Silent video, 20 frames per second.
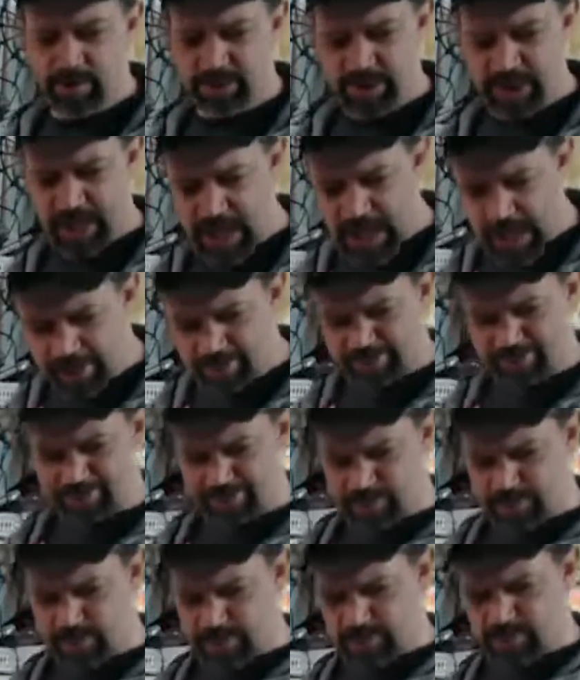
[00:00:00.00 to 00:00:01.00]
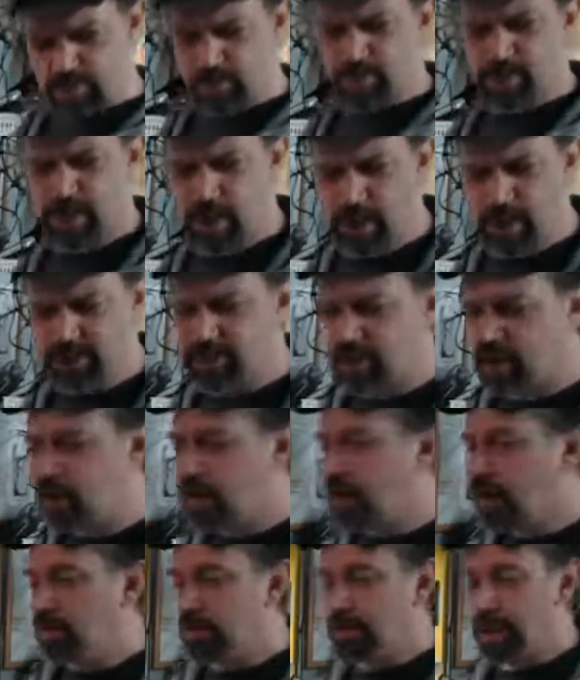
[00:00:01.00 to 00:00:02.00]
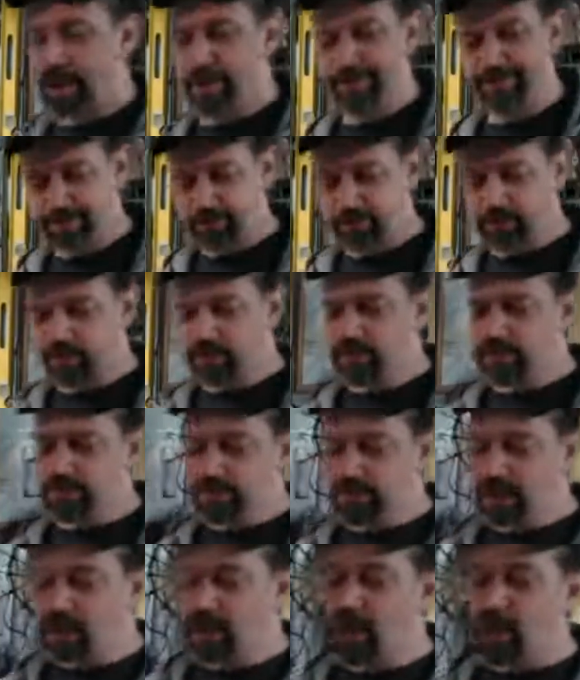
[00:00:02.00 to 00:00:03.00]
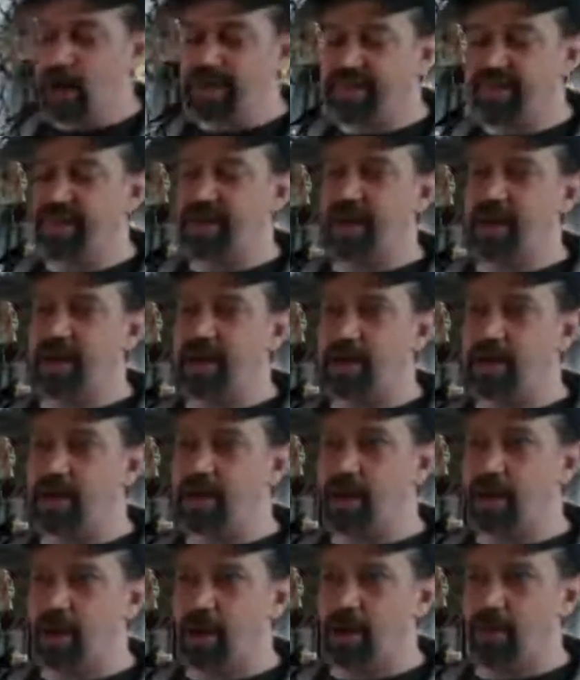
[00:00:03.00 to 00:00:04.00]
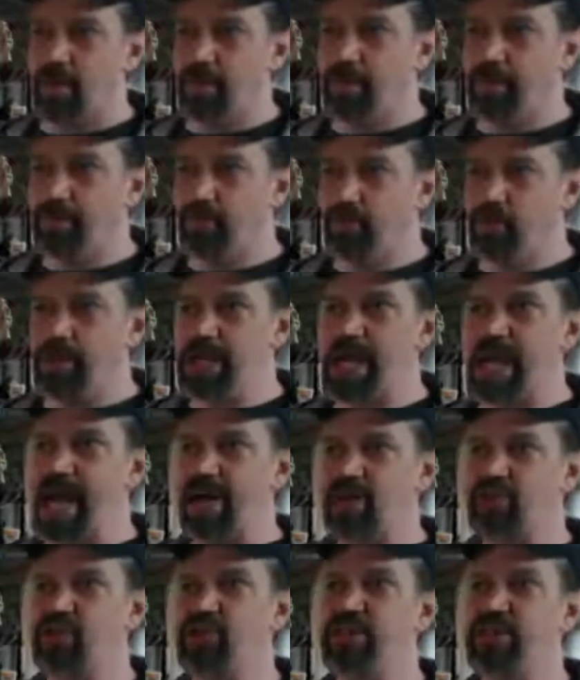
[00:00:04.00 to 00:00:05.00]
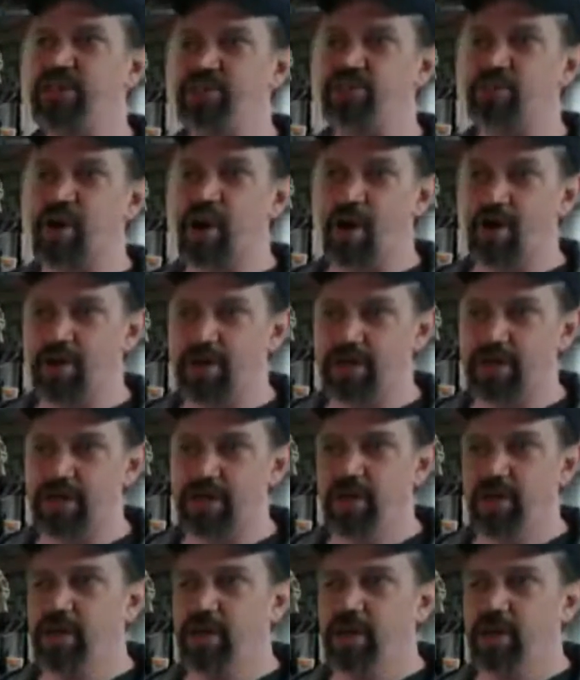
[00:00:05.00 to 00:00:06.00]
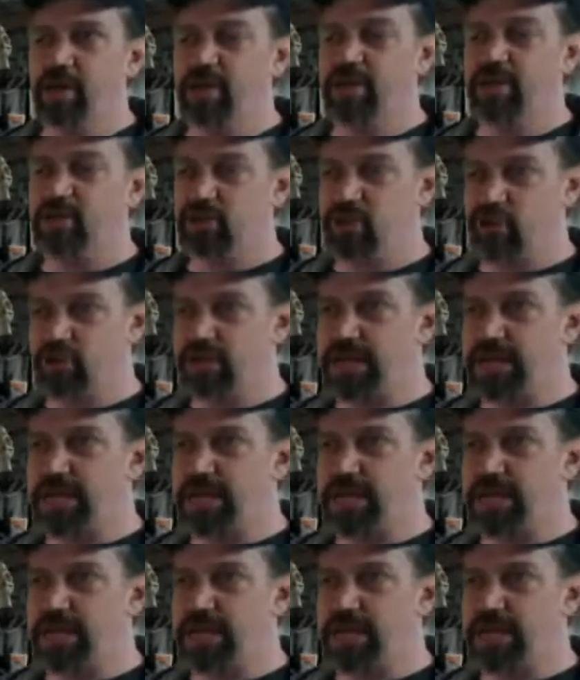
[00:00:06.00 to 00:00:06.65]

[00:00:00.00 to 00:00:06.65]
show them what you got, show them the guns. But no, I think we actually discarded the